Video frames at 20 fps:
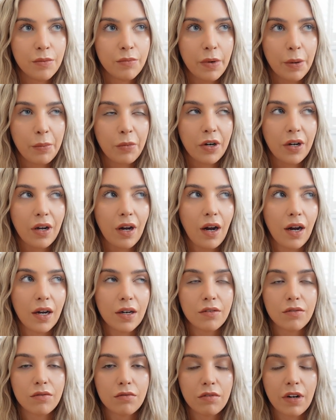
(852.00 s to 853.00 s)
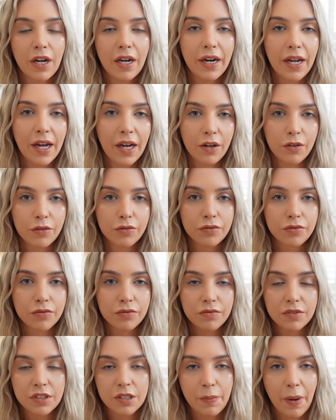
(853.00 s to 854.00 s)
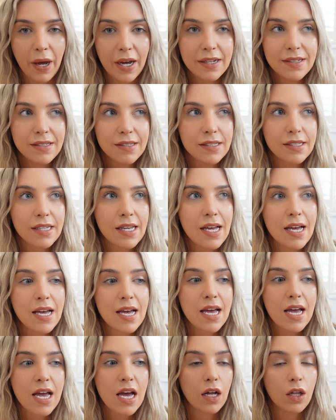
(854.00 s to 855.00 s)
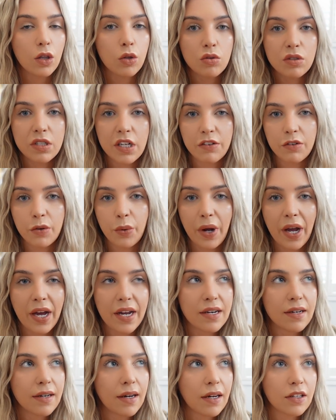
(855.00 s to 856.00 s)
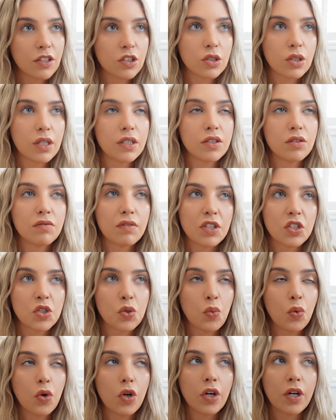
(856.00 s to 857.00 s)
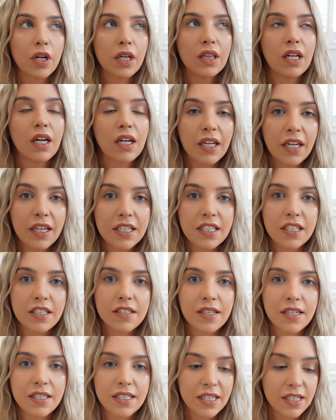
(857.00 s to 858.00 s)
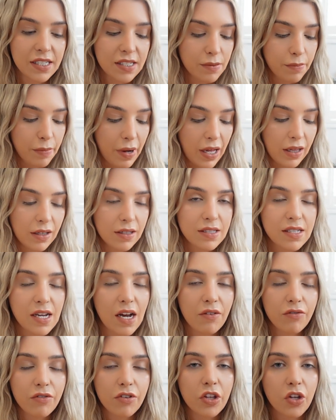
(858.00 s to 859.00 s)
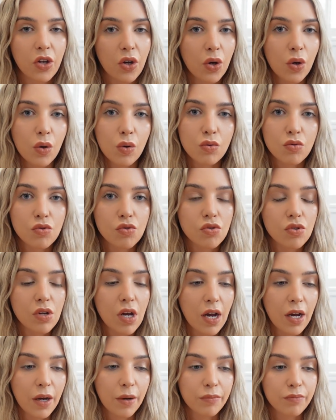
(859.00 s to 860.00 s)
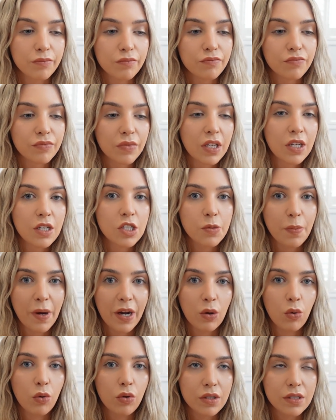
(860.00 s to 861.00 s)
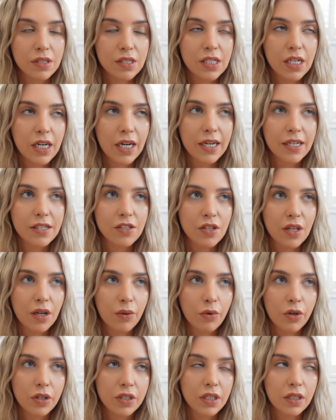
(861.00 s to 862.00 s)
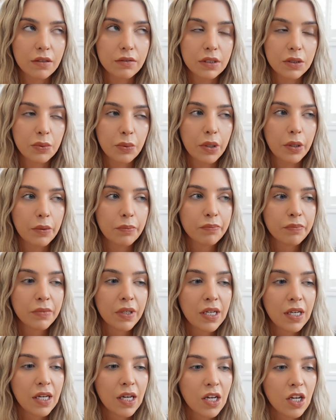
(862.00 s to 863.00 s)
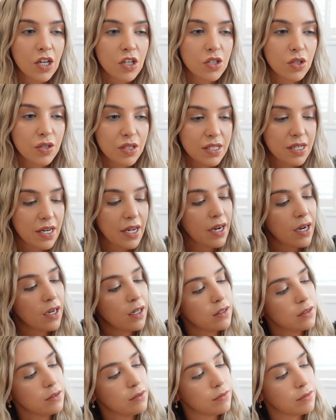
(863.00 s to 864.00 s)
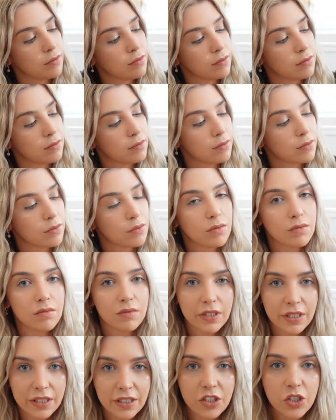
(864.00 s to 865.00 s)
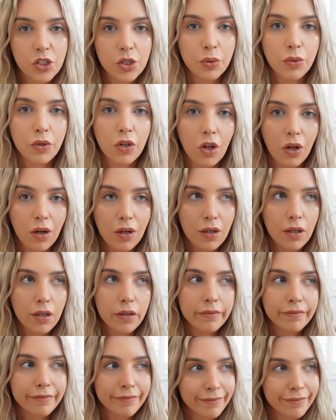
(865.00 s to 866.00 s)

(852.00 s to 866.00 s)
memory card ran out of space. I looked everywhere, had none, so I had to run to work. And lucky I did, because I had to get some pallets out for the girls to pack orders today. So that worked out really well. So it's now nearly 2 o'clock,